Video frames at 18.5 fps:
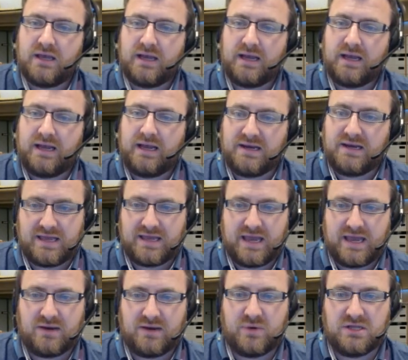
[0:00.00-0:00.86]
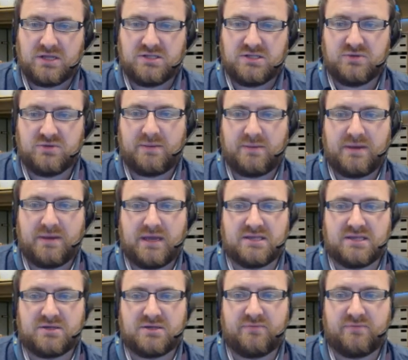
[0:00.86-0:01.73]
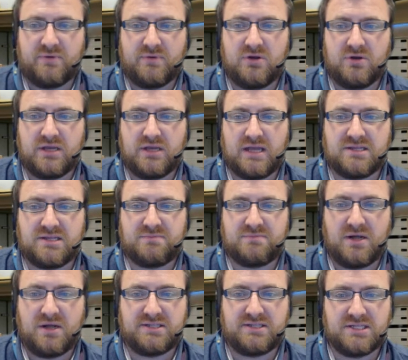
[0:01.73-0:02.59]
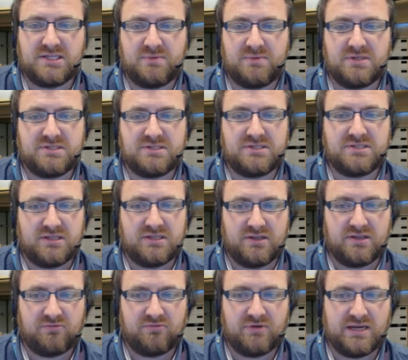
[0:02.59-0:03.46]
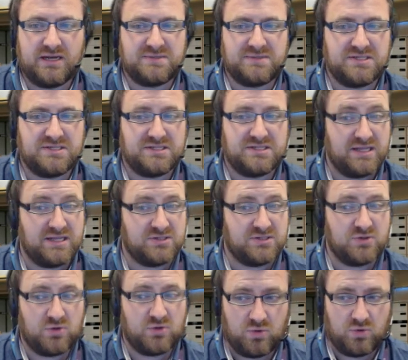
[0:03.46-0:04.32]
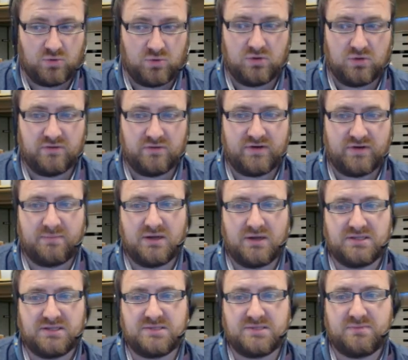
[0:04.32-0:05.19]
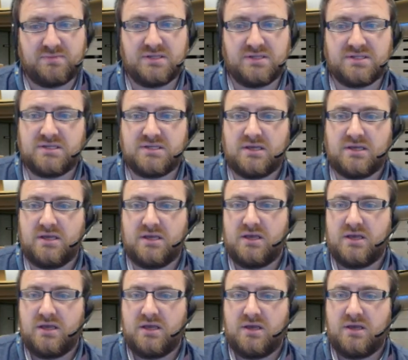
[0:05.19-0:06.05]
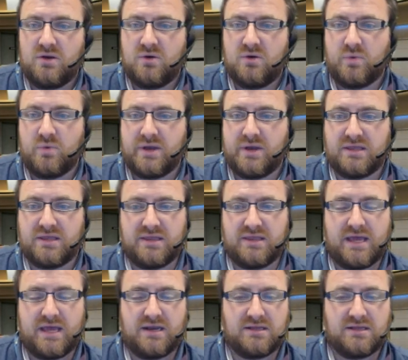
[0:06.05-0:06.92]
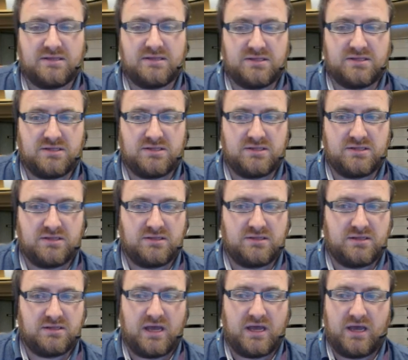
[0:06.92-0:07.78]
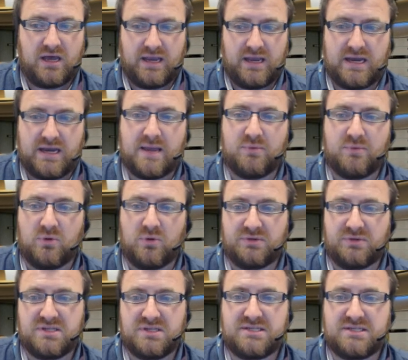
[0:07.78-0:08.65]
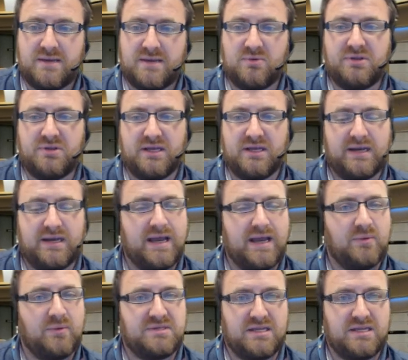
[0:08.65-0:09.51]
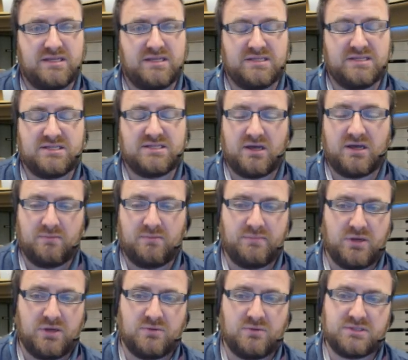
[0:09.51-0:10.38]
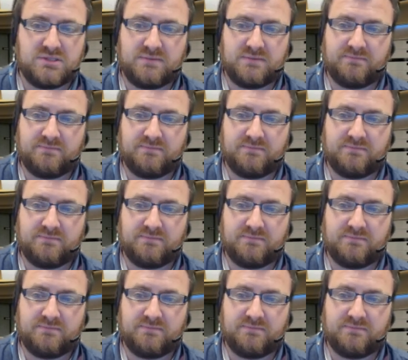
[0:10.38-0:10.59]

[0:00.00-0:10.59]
And again, we can do that up here. So if we look against participants, the 3 ellipses against all of our participants, we can then enable or disable the allow attendees to unmute.